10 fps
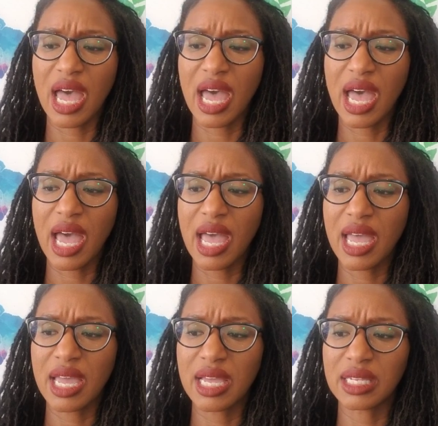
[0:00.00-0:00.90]

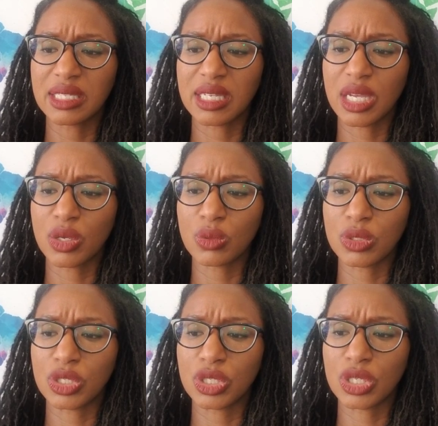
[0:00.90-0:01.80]
I
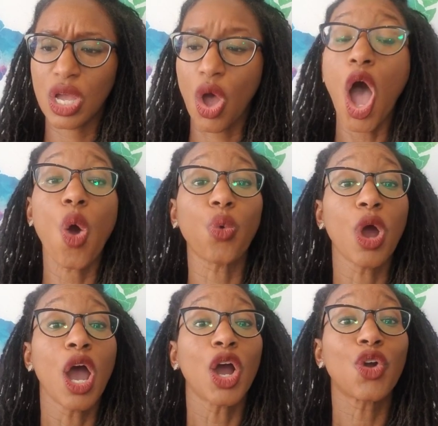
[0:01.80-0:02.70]
don't know.
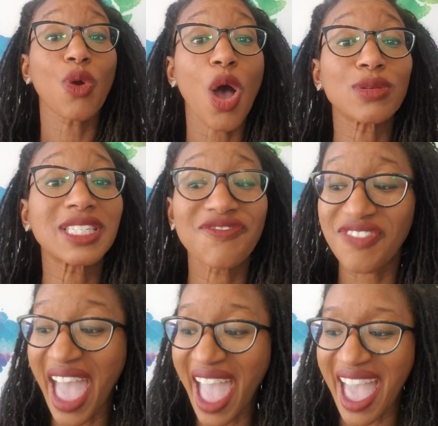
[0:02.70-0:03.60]
Oh, grows
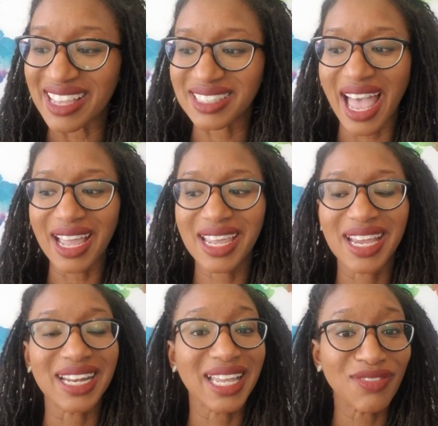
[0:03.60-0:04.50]
fast. I
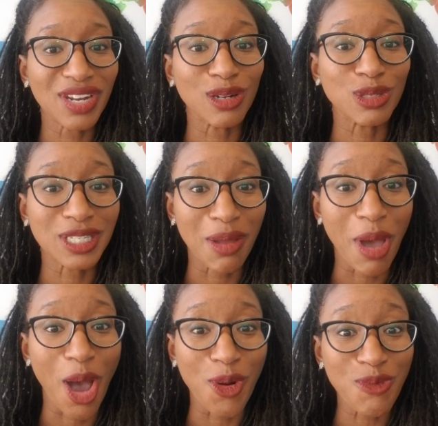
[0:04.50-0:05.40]
can't even understand
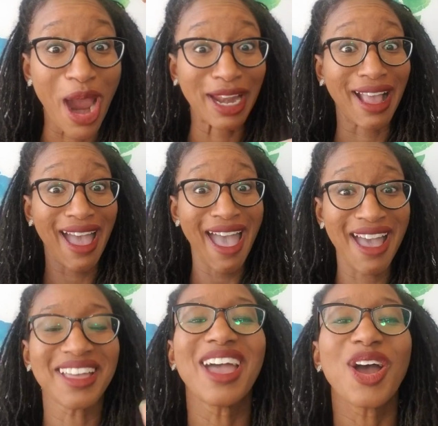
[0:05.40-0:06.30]
my own writing.
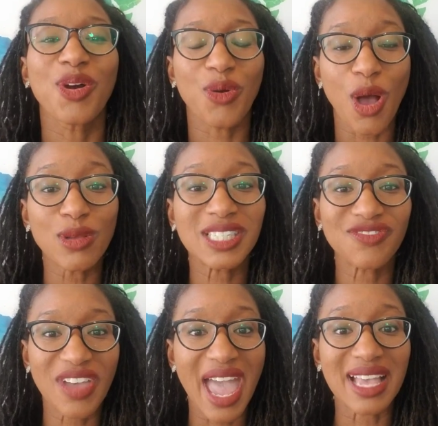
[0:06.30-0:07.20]
Grows
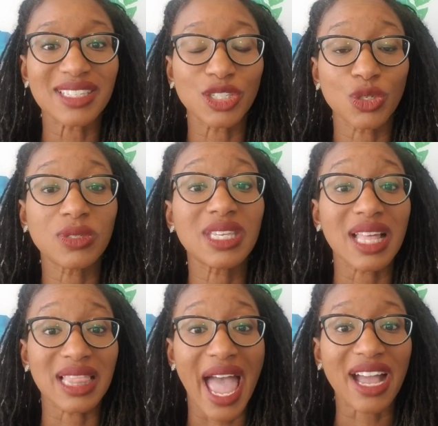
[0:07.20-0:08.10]
fast due to
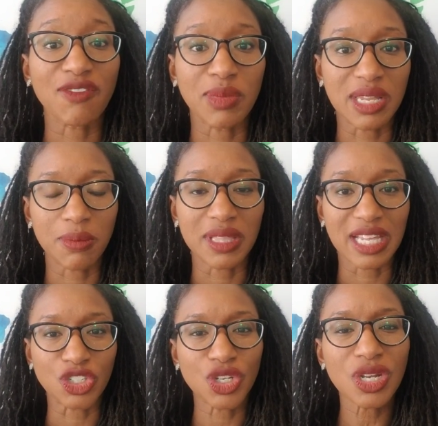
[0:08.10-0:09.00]
the lack of
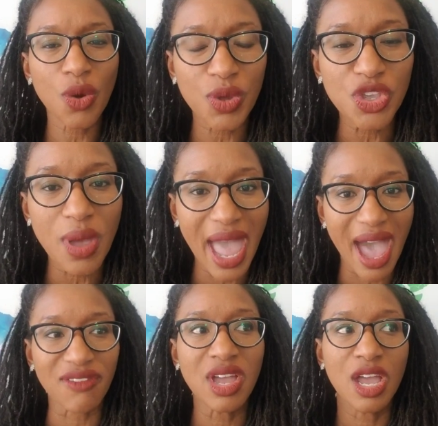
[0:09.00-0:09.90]
manipulation. You know, when you
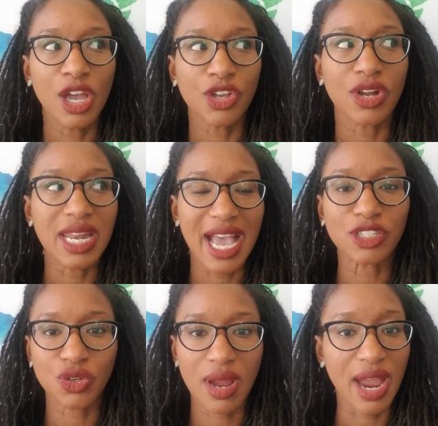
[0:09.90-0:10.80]
have your
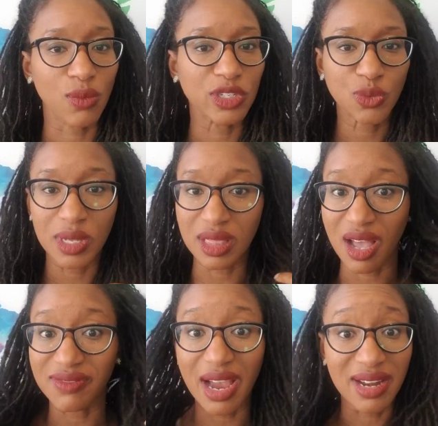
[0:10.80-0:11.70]
natural hair, which we
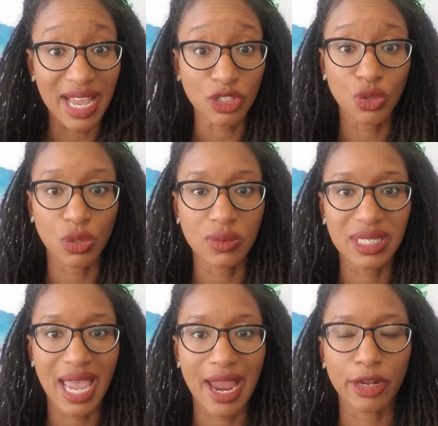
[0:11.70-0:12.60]
loved our natural
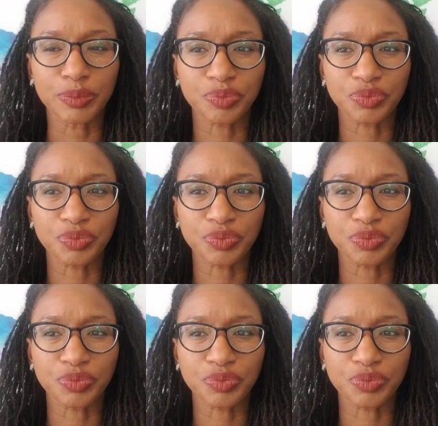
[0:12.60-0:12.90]
loose hair,